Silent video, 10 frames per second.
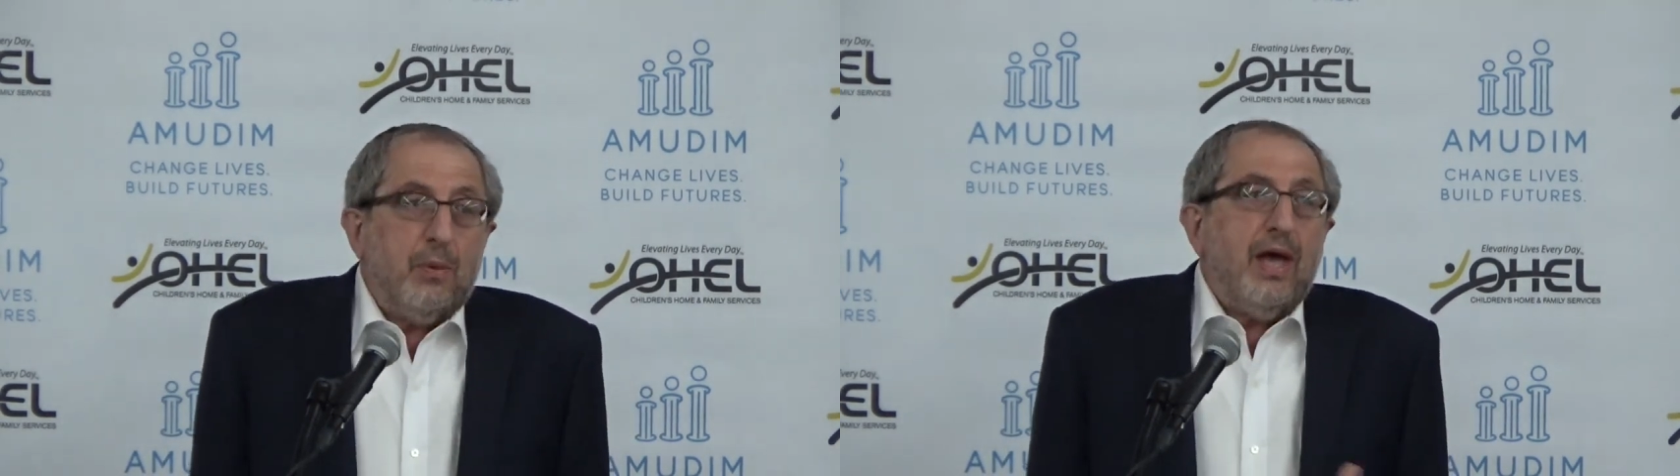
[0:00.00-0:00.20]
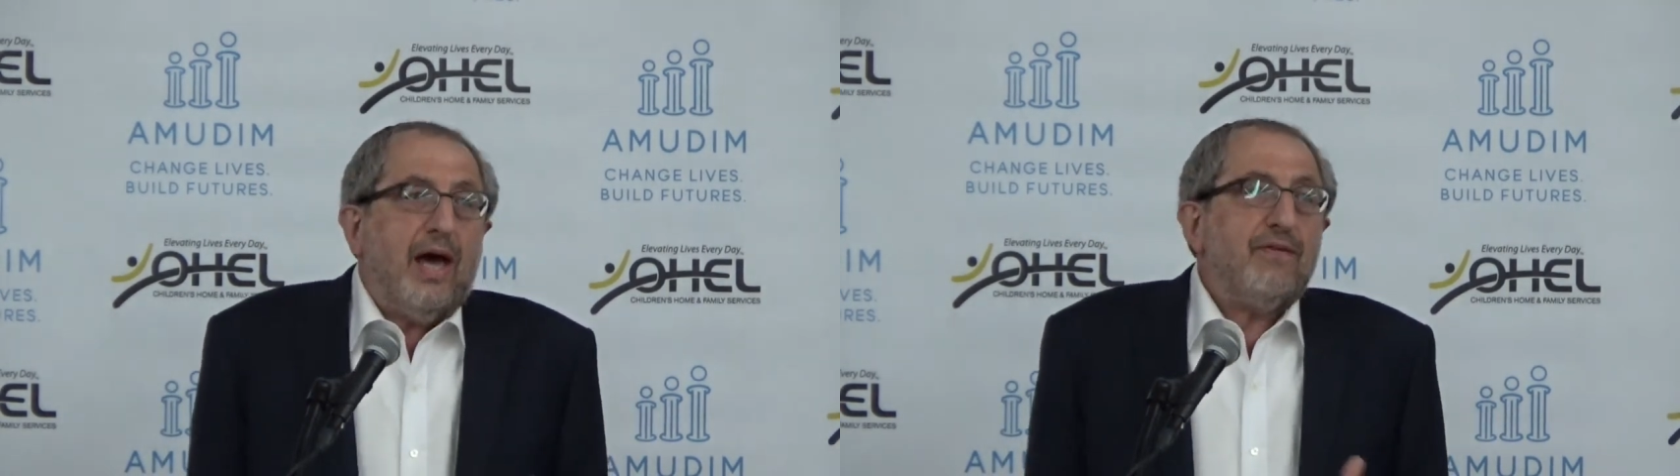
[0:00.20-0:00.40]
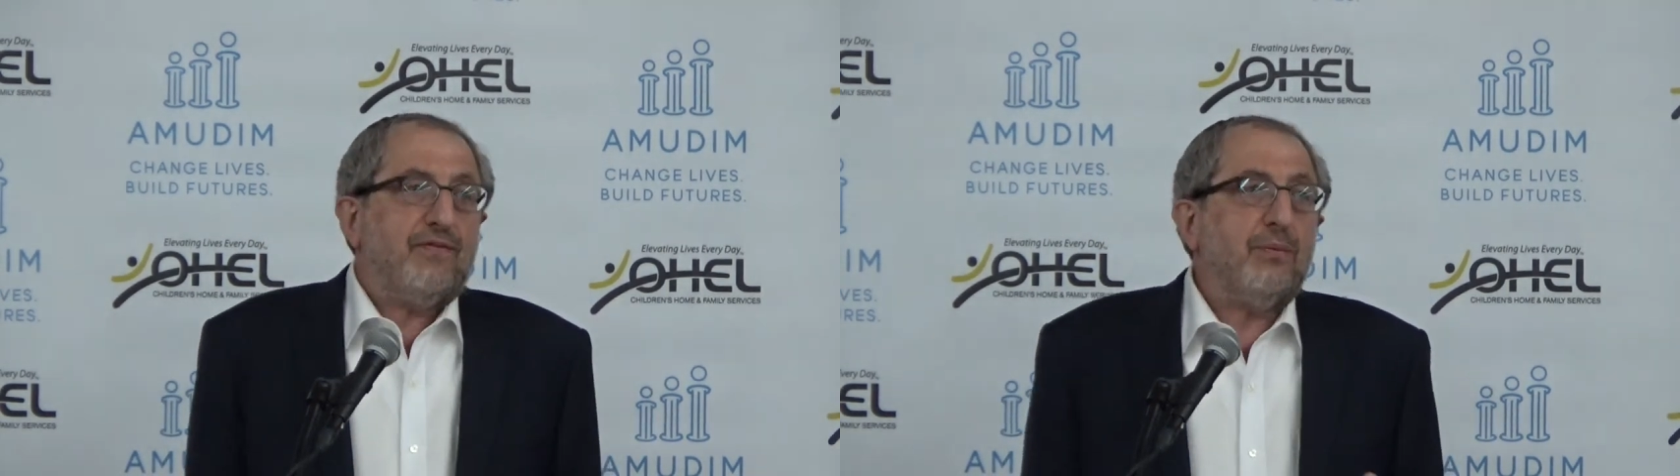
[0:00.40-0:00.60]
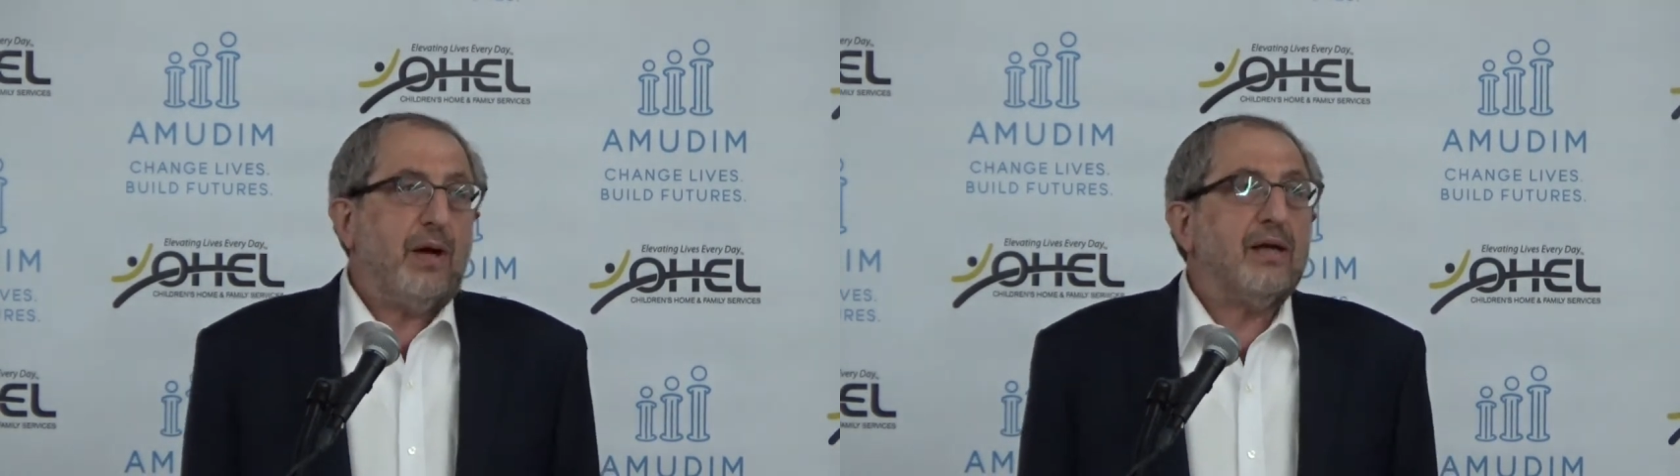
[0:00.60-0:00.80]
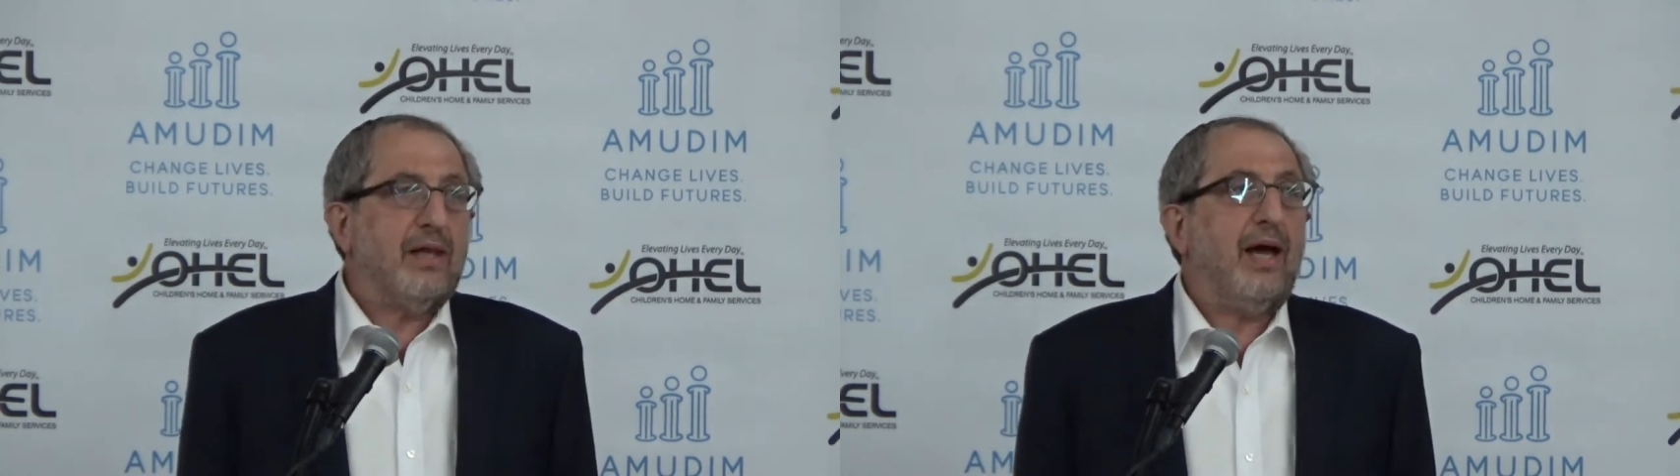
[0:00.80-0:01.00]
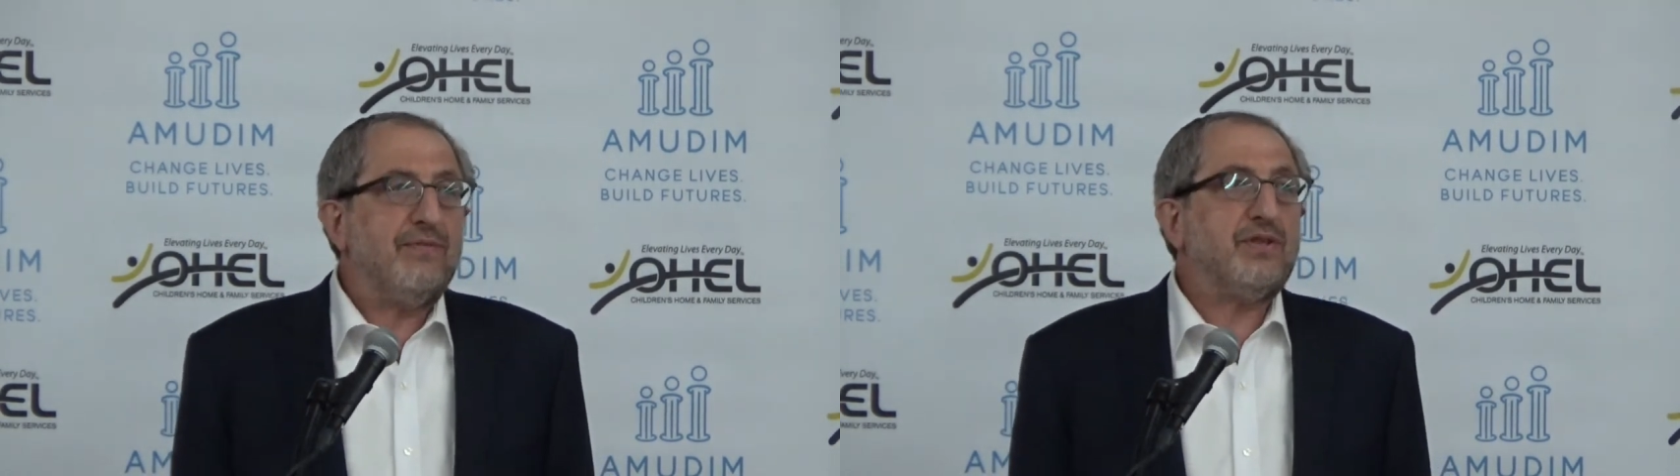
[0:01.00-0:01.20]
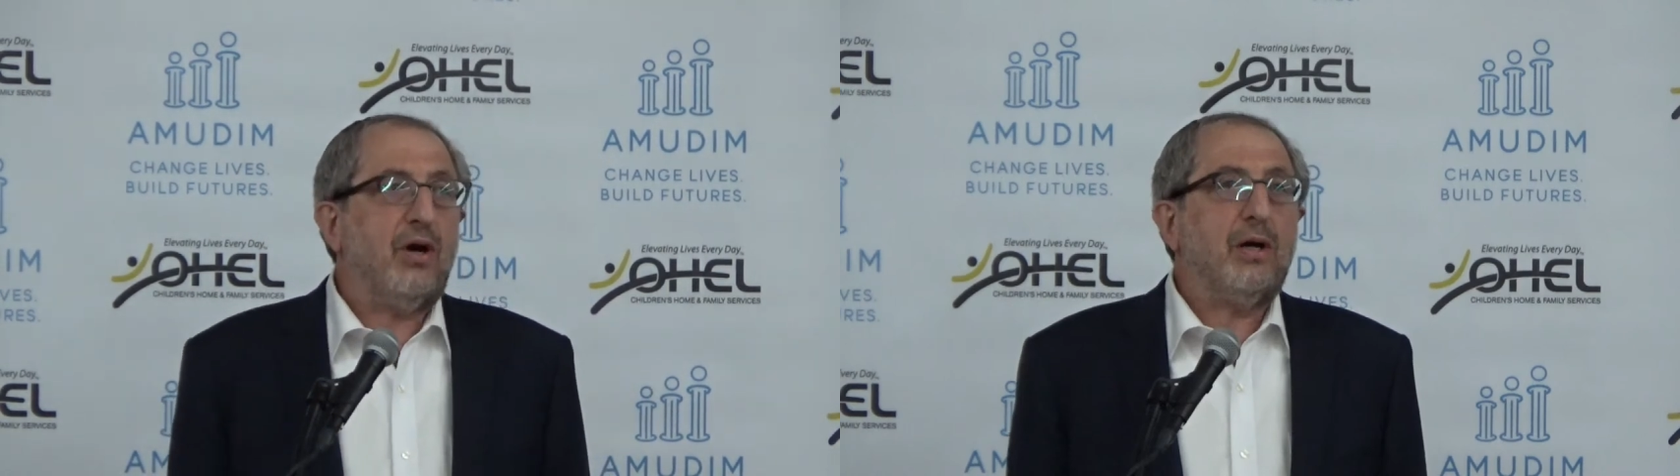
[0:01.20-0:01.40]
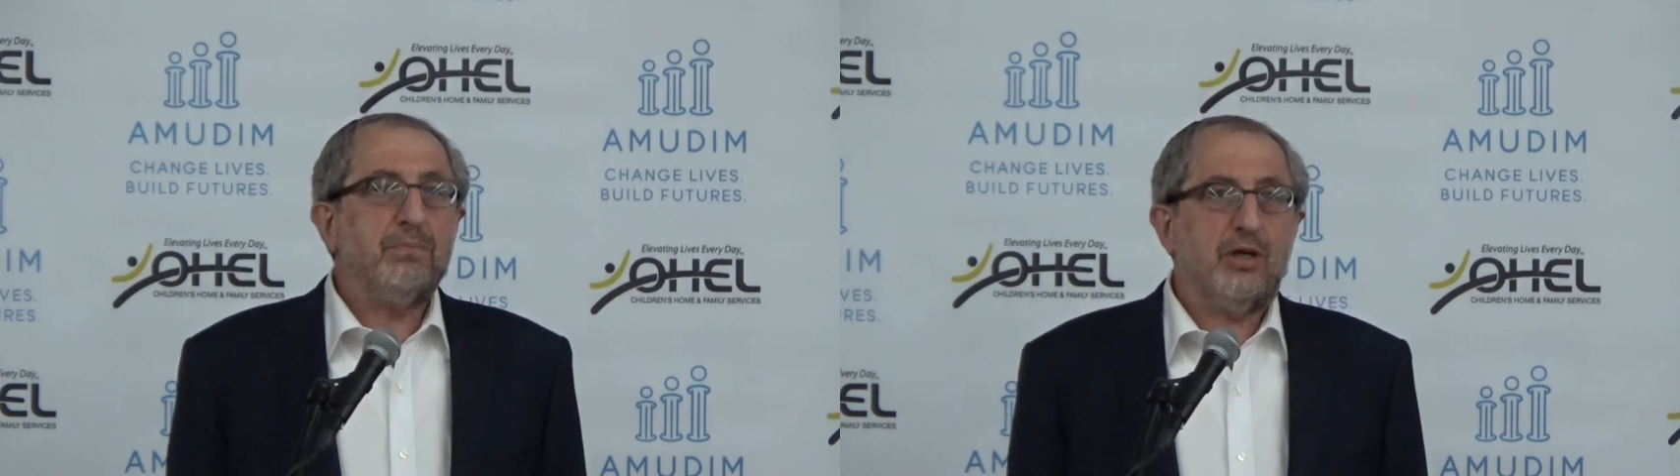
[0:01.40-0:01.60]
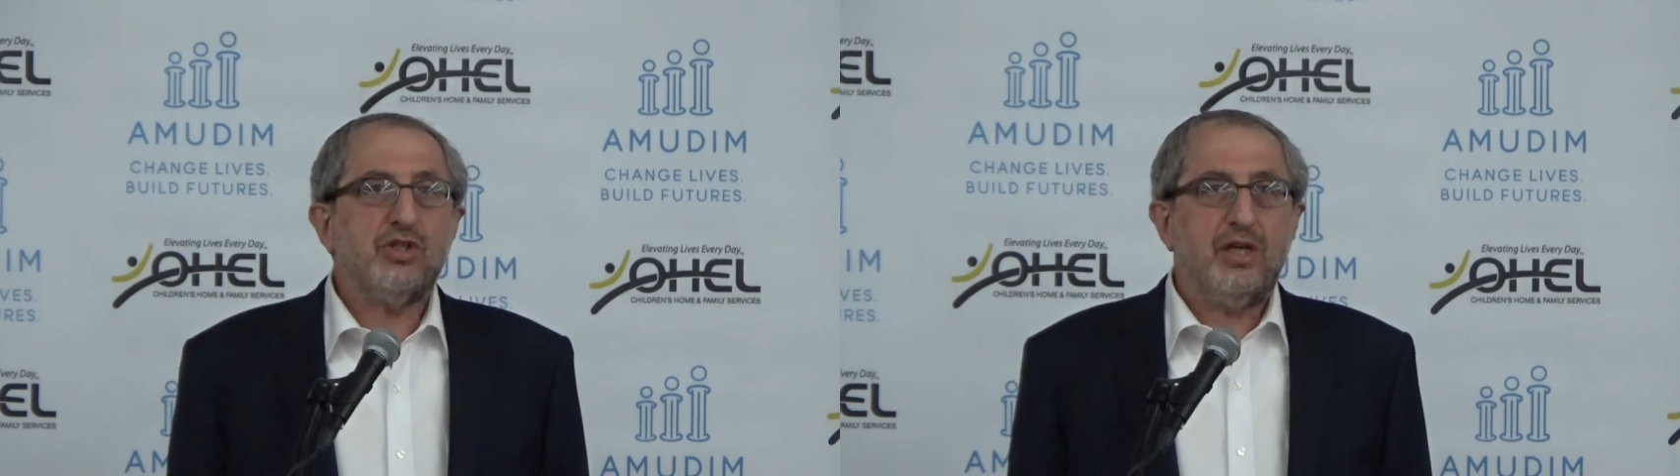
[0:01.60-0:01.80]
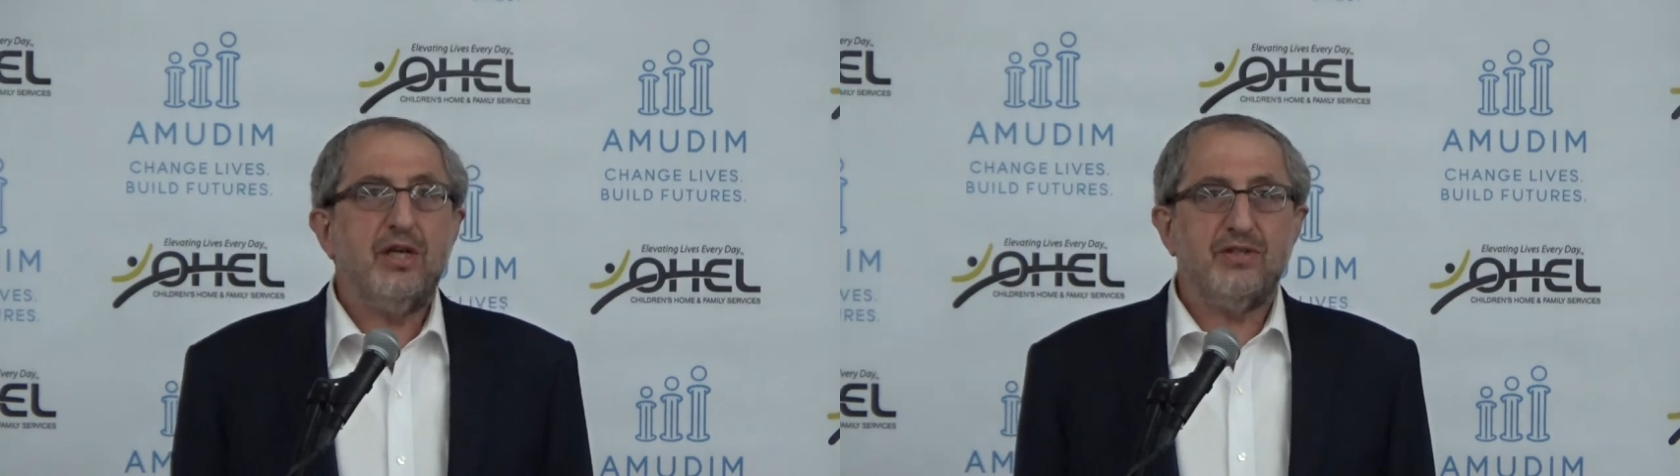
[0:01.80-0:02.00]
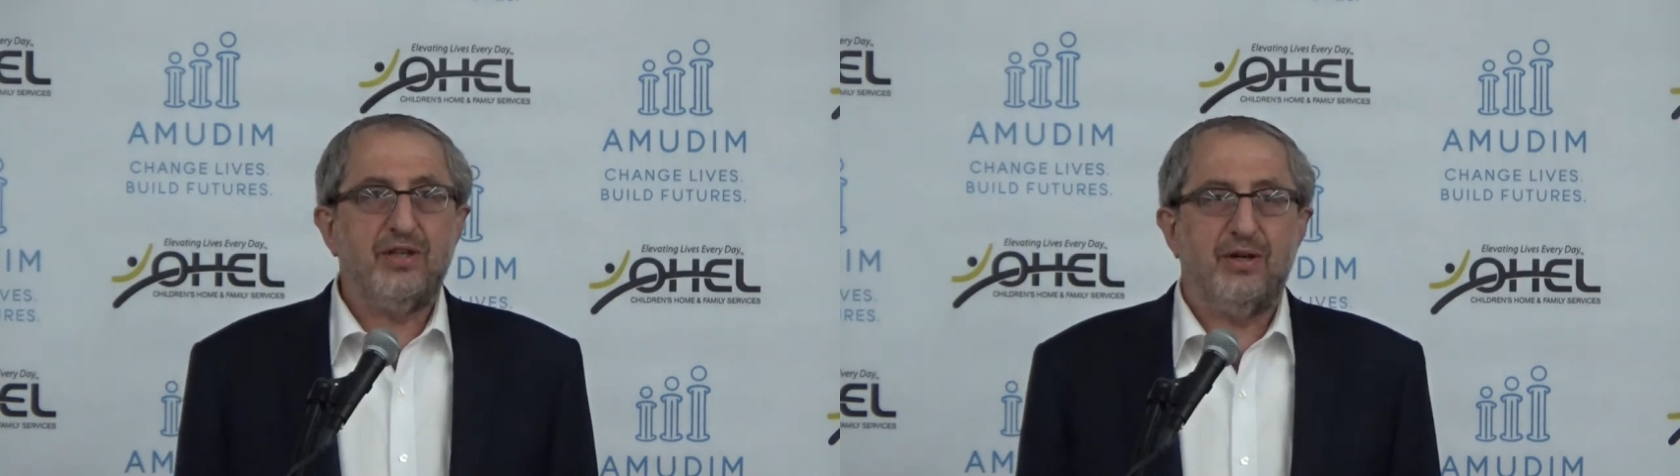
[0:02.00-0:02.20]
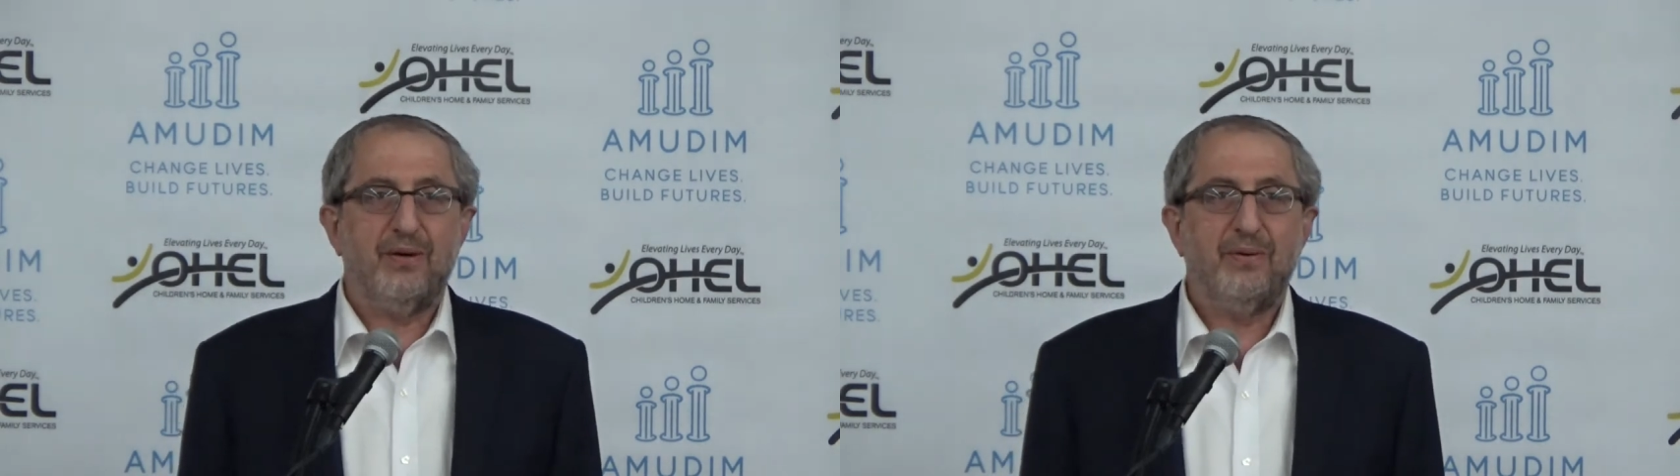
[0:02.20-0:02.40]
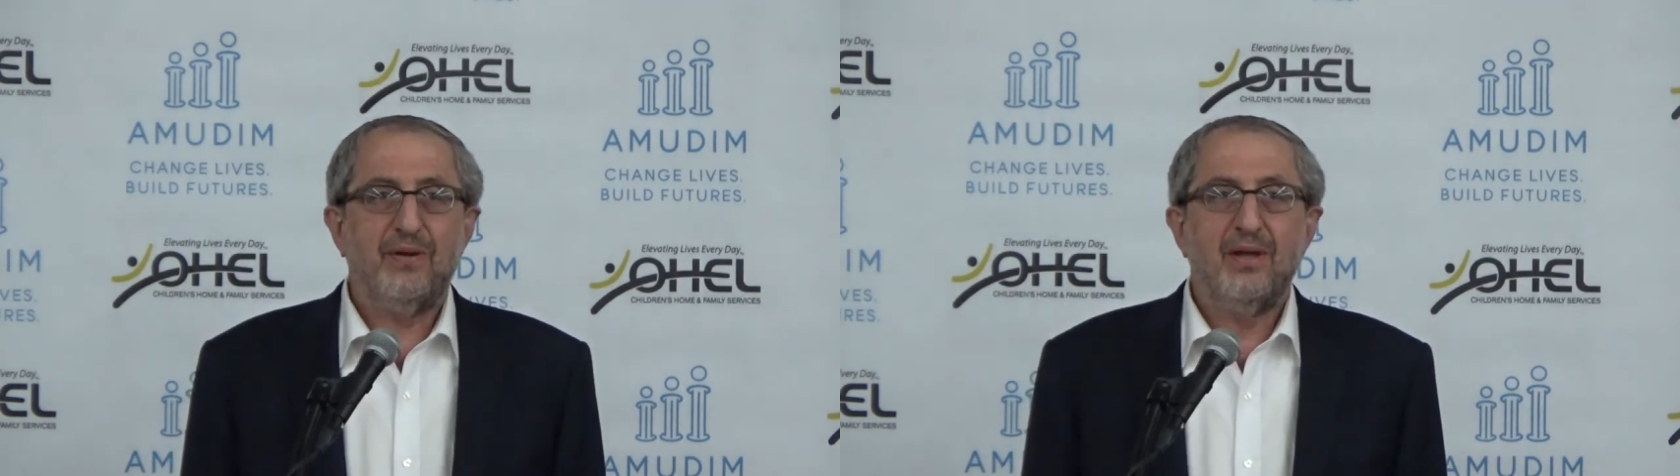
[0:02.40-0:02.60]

We have, our lives are much easier.